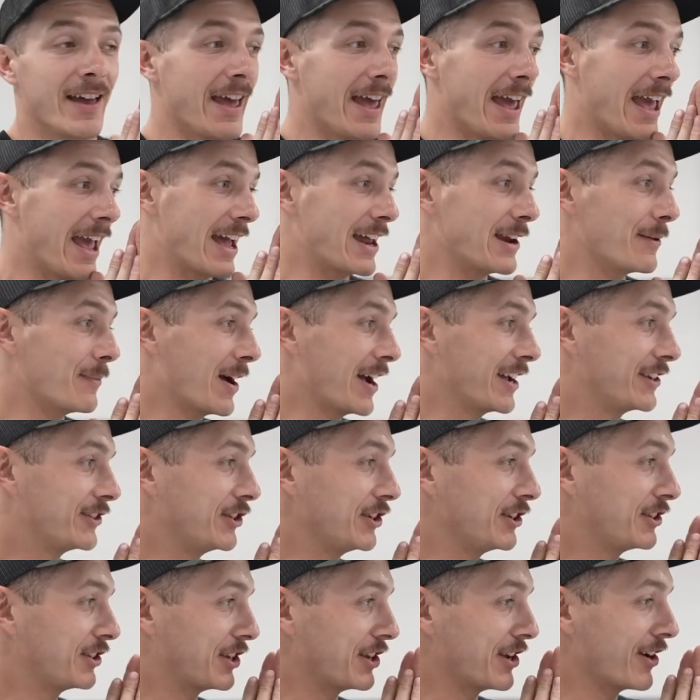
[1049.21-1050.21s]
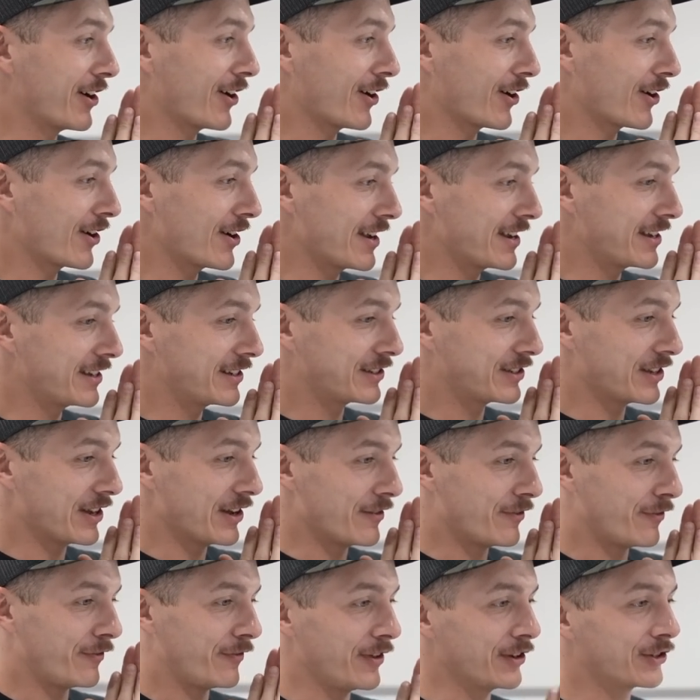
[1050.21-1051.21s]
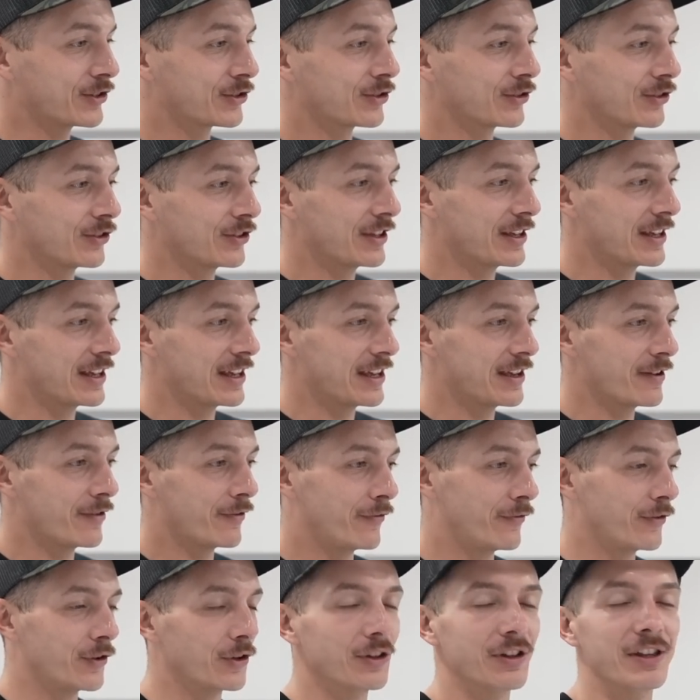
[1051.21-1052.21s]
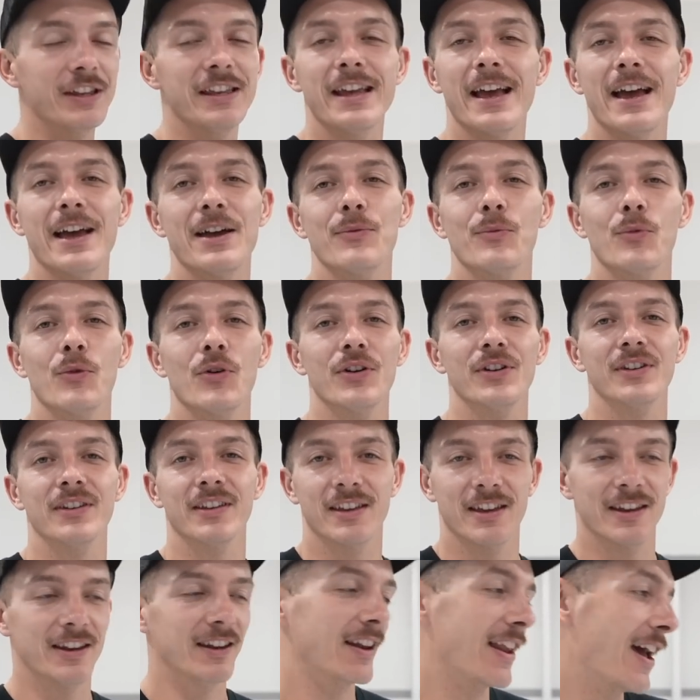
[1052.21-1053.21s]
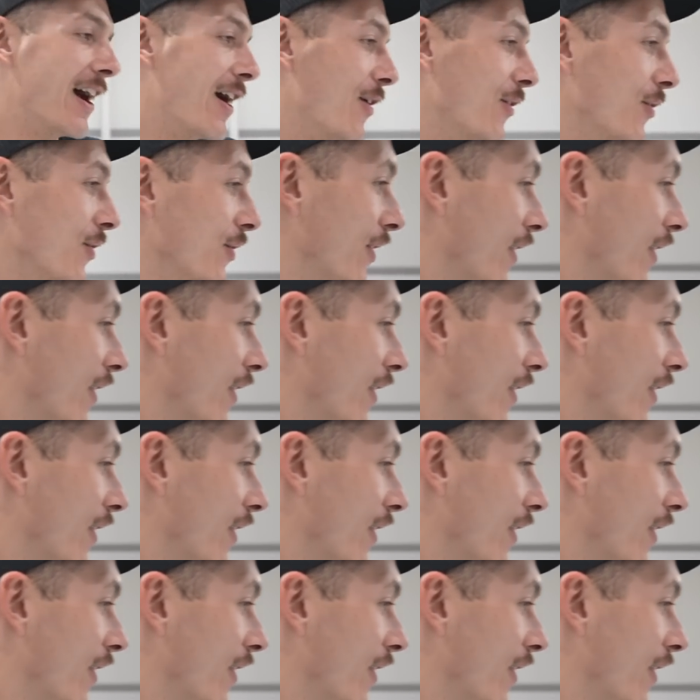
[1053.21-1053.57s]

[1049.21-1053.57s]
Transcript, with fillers: And my GTR is officially fully N1 kitted out.